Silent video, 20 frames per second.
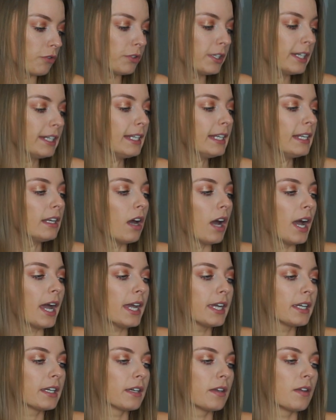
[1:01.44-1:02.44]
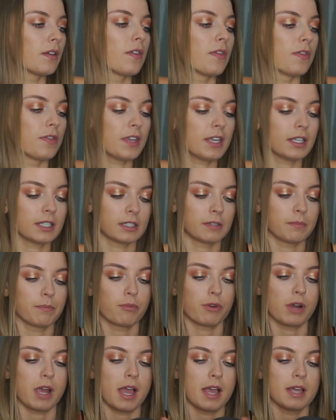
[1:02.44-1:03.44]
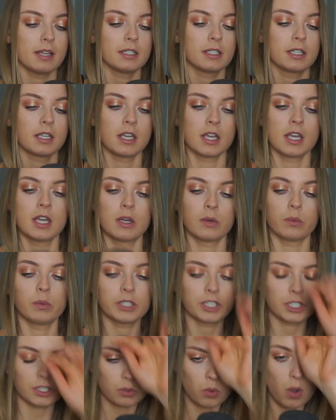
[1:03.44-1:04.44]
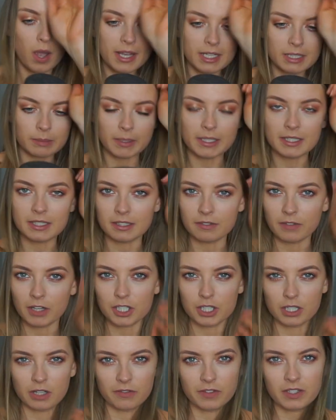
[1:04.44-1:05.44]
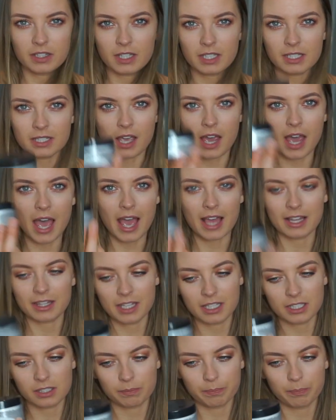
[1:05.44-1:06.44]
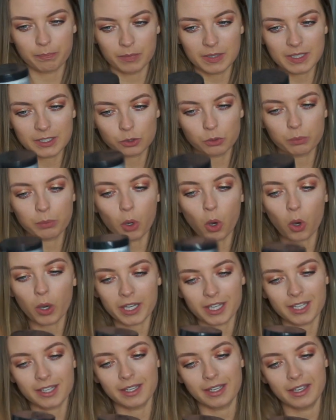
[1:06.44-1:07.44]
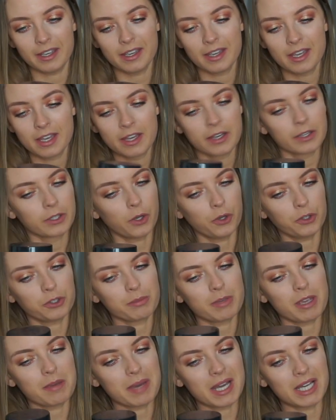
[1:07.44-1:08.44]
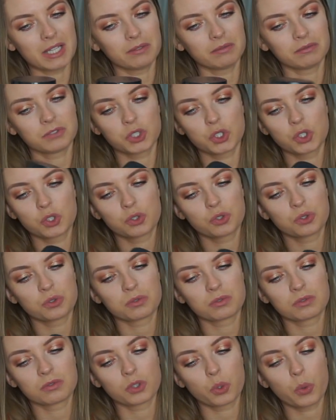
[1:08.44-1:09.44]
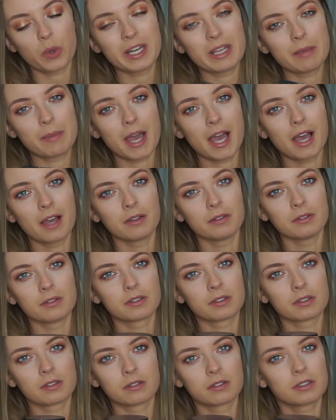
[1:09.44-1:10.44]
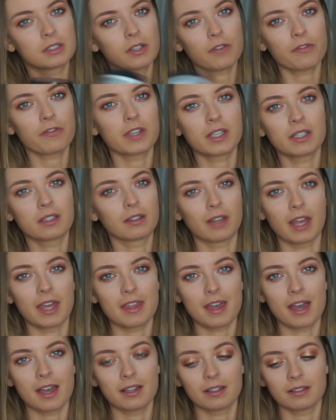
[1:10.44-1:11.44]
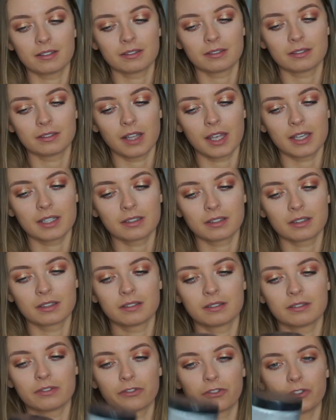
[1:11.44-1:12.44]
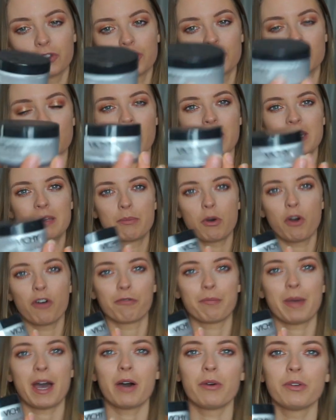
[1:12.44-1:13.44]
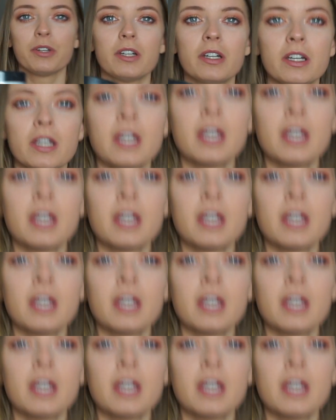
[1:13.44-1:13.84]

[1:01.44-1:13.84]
really like this brand, which is quite expensive actually. I think this little pot here cost me about £20, something like that, like for a tiny pot of powder.